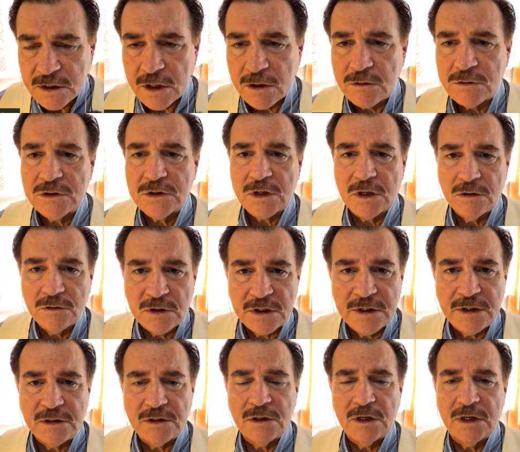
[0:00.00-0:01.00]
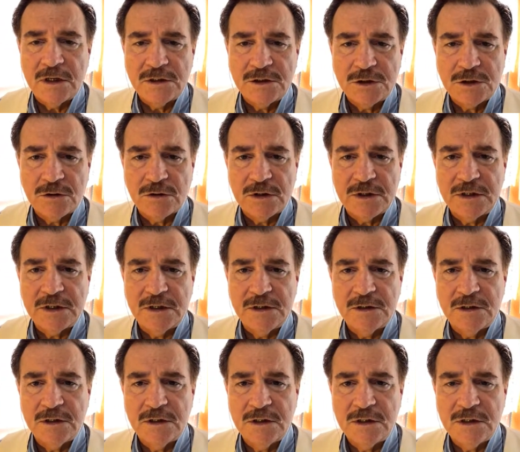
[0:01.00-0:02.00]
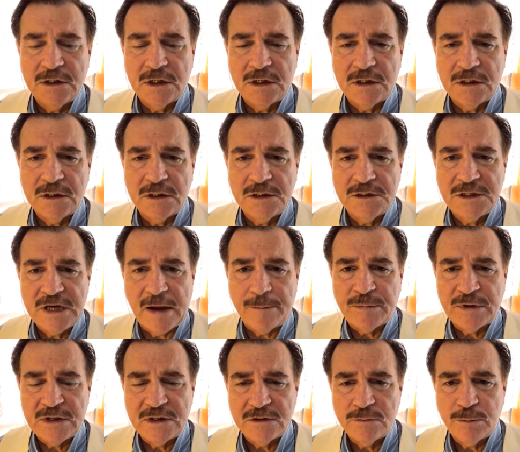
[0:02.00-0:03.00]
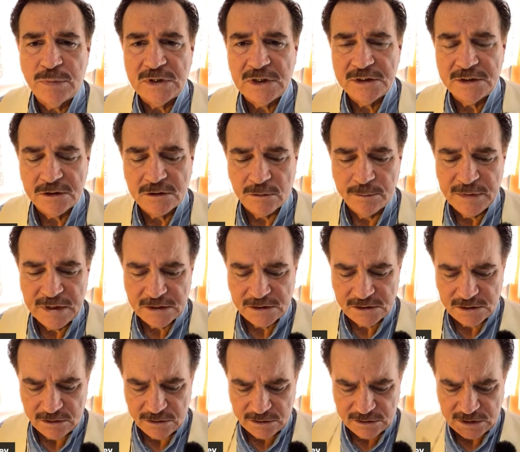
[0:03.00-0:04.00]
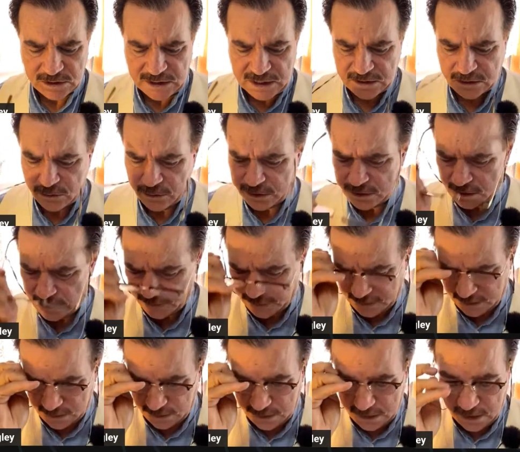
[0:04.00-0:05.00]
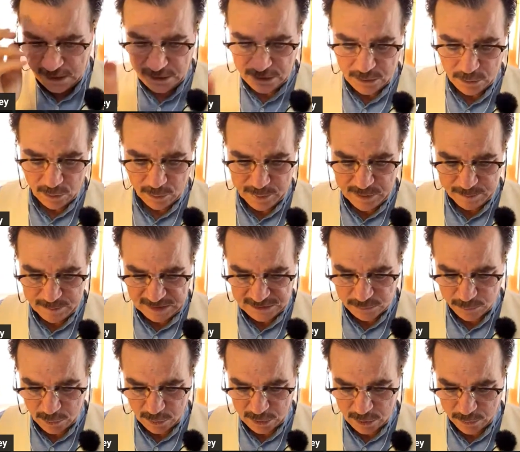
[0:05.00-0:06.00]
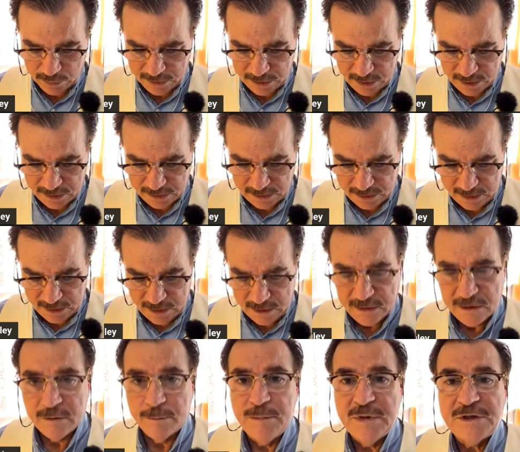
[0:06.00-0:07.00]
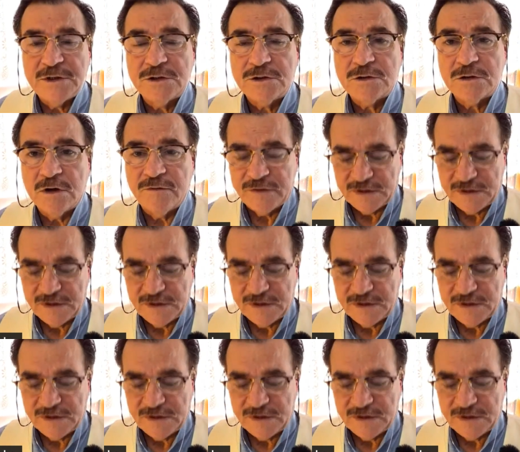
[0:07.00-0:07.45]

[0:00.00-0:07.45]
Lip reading: slowly and surely into the Japanese political mix. So there's a lot going on there. There will be much more going on. The Minister of